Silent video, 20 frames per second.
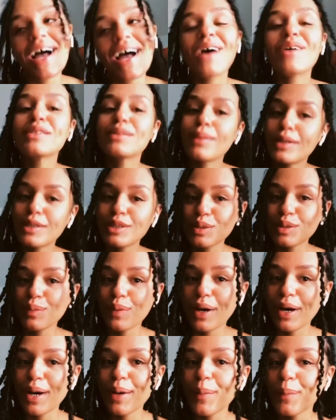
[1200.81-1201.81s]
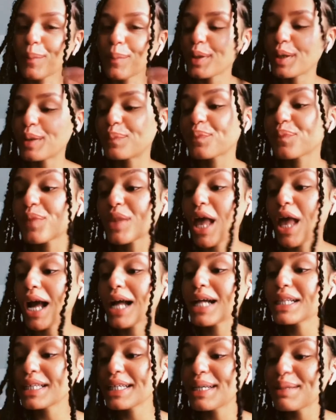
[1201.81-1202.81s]
I was about to swear, but
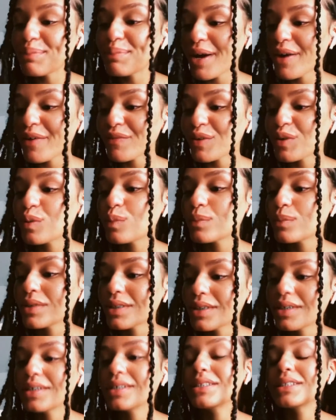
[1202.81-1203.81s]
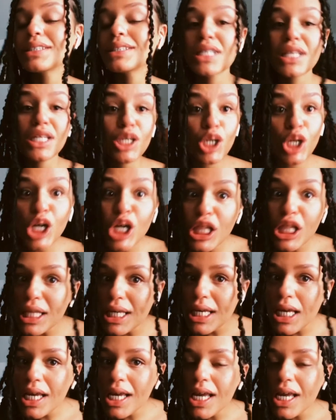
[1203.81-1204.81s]
clean my room because literally.